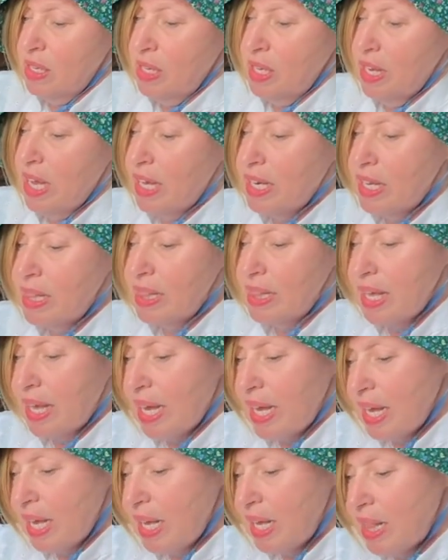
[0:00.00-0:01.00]
kind of
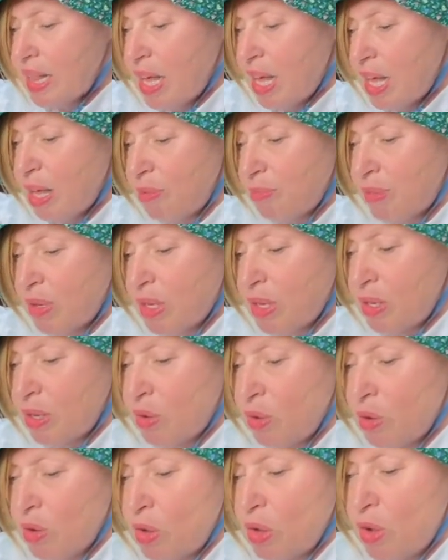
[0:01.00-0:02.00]
lay them
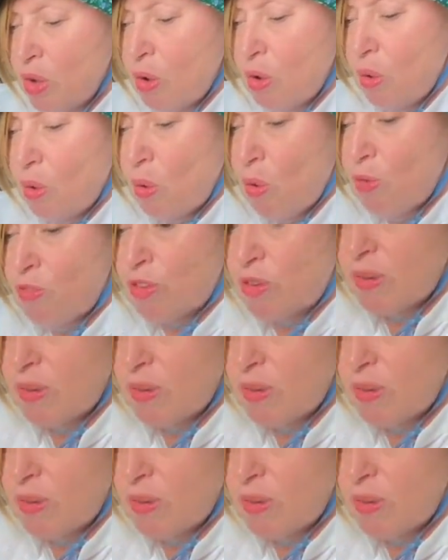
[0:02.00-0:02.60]
over